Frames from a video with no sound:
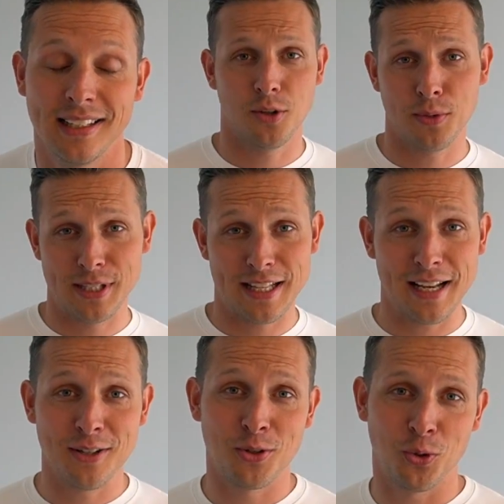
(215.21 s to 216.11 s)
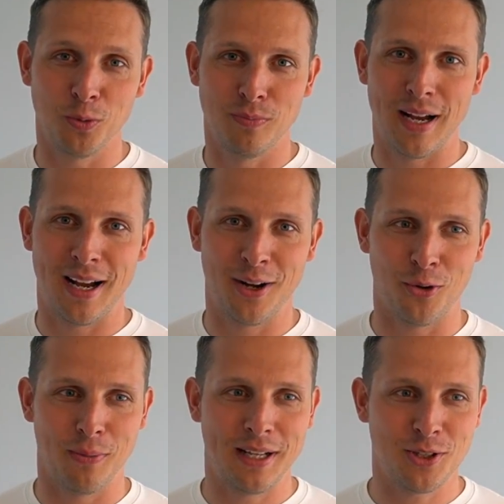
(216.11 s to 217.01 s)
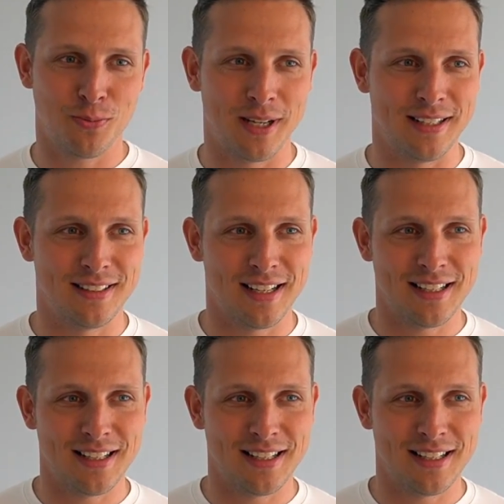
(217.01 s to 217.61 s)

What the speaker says: So I was then told by higher management